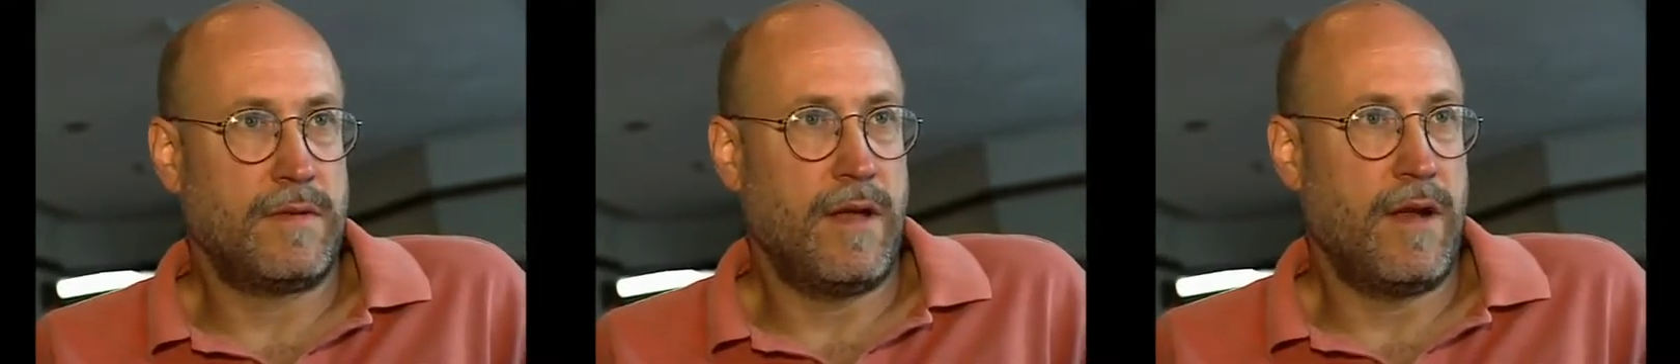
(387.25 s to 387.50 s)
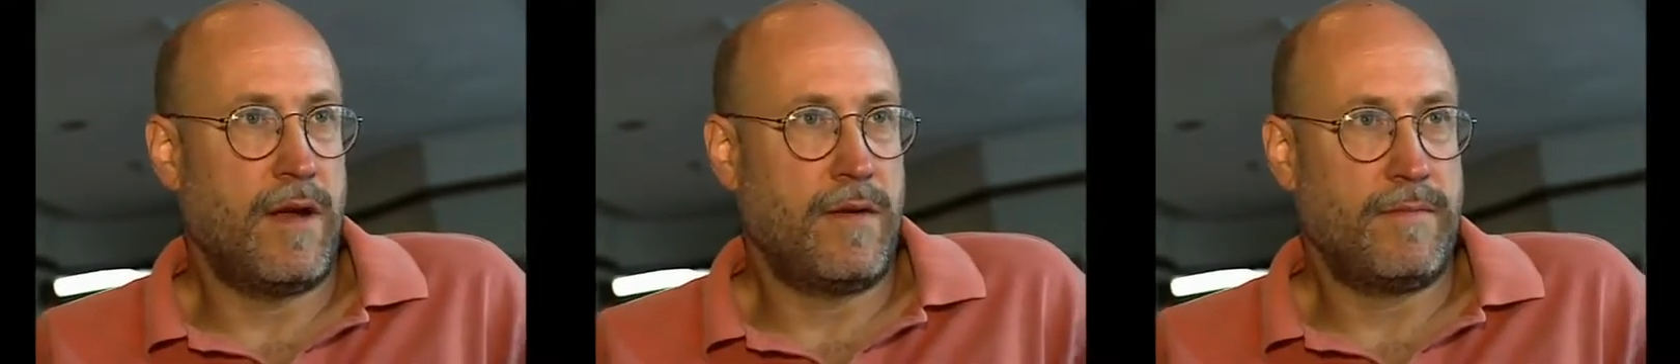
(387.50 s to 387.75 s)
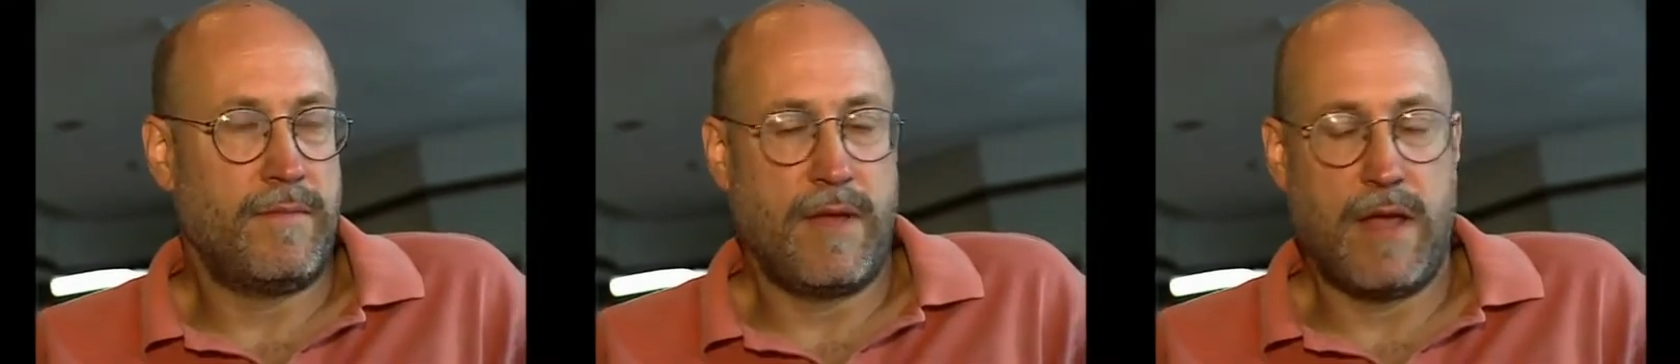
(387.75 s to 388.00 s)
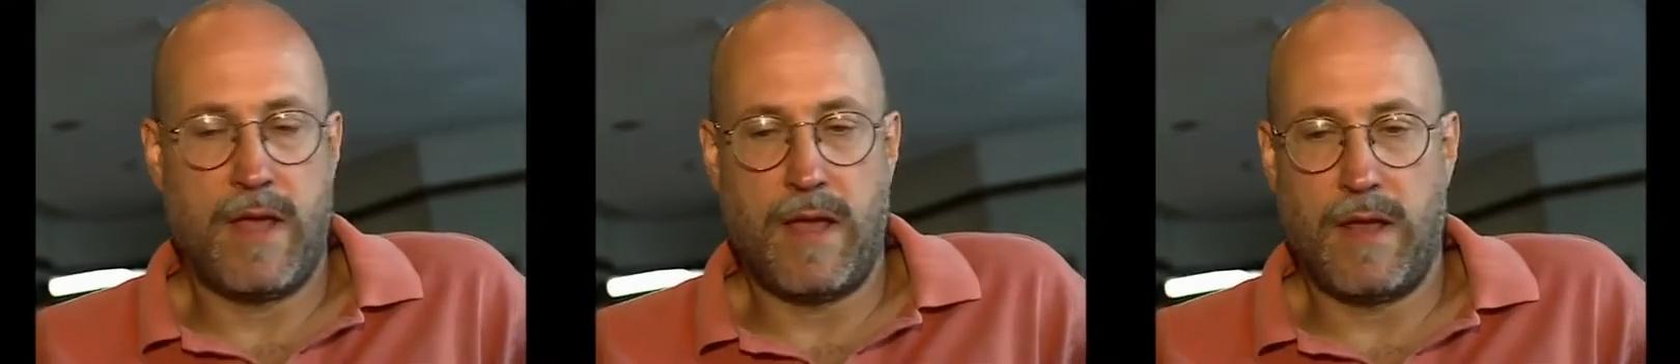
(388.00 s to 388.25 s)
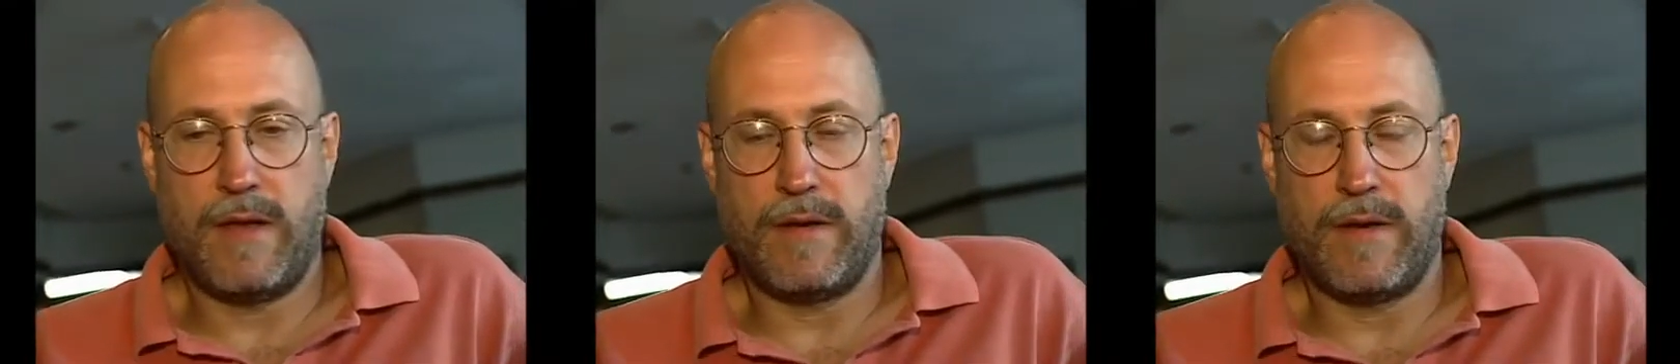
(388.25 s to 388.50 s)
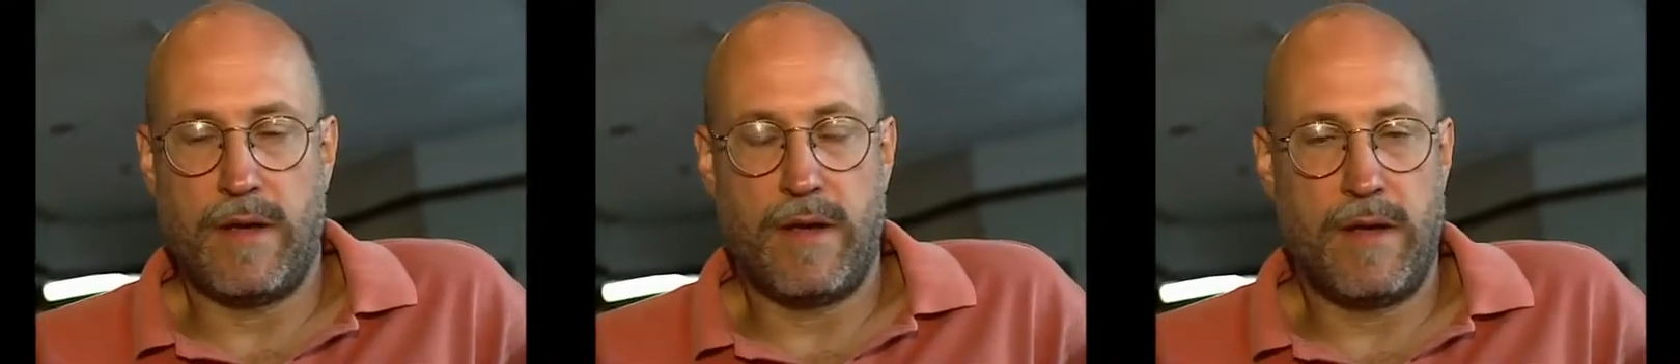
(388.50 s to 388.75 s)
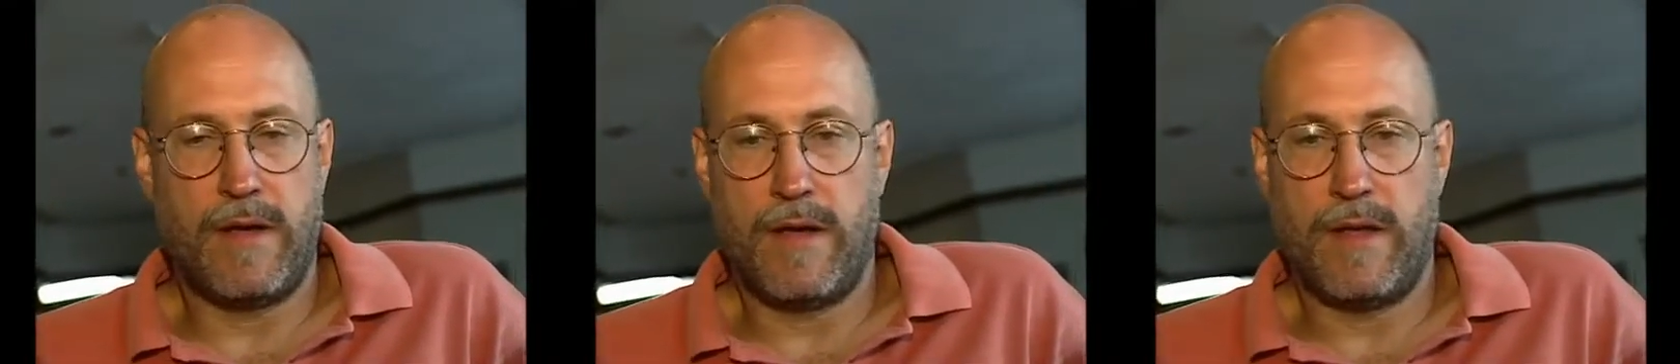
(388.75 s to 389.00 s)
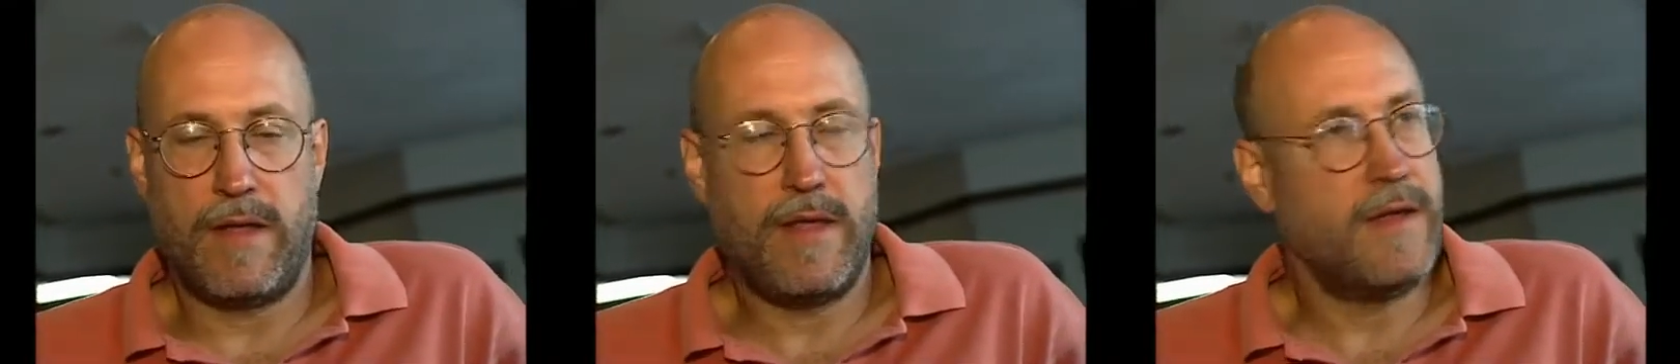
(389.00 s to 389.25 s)
you know, and
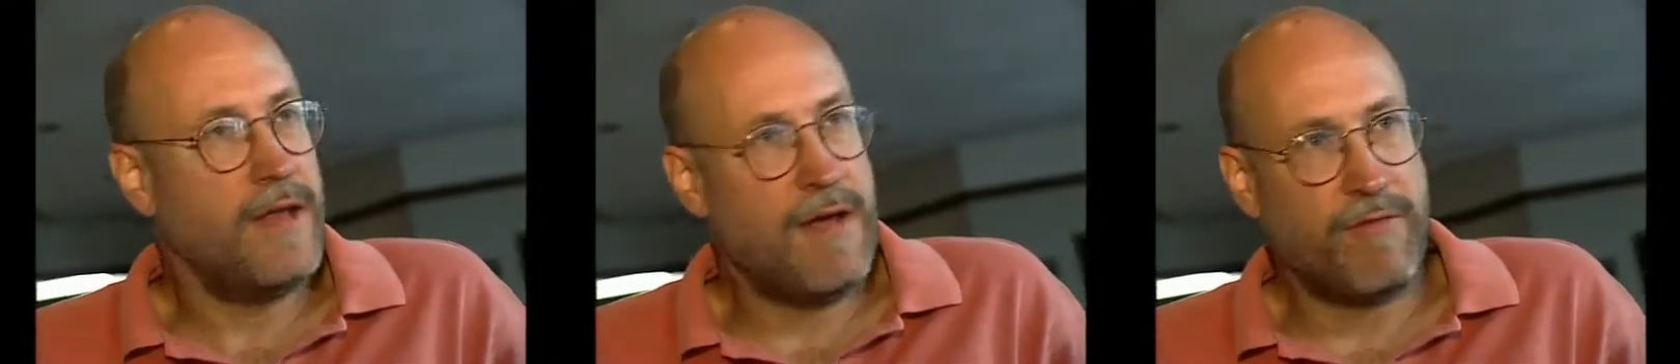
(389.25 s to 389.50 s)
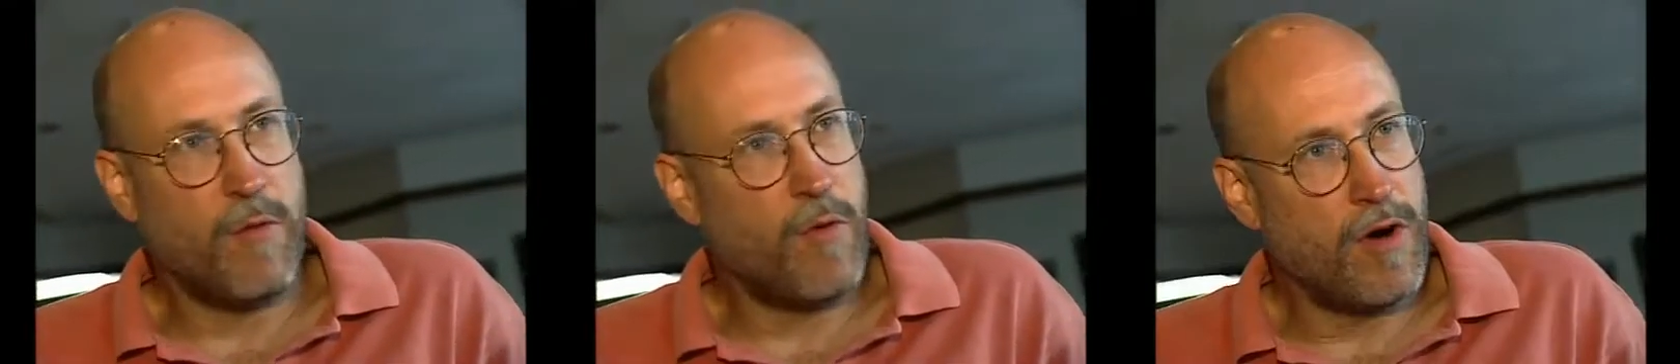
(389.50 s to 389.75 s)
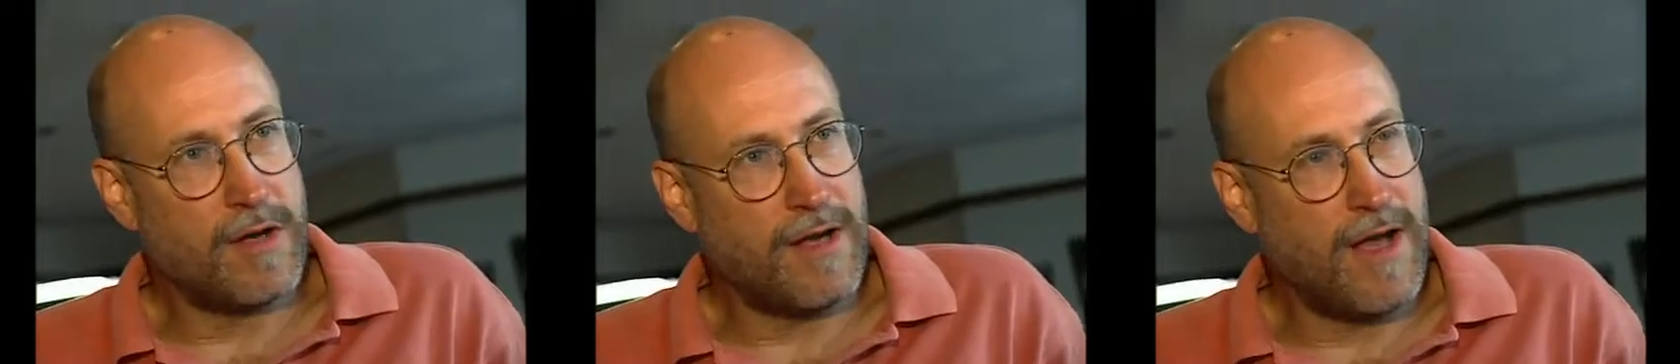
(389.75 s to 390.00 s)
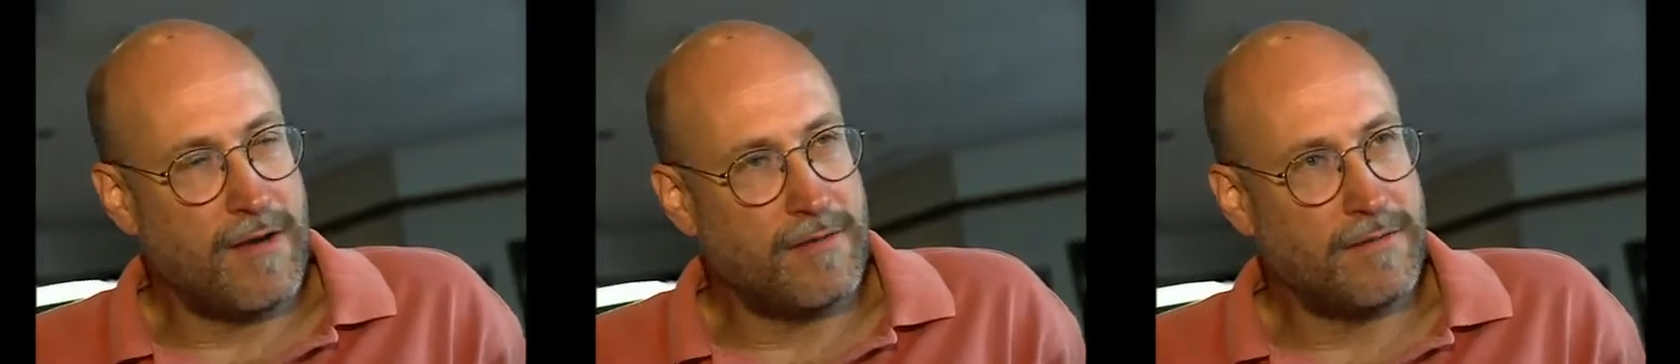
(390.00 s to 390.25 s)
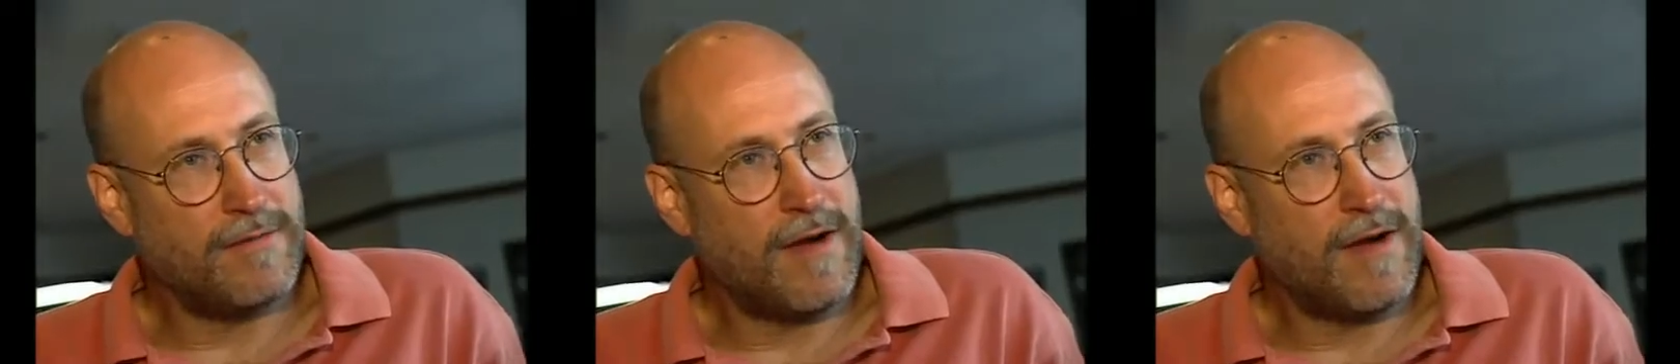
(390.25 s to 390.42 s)
it never worked out.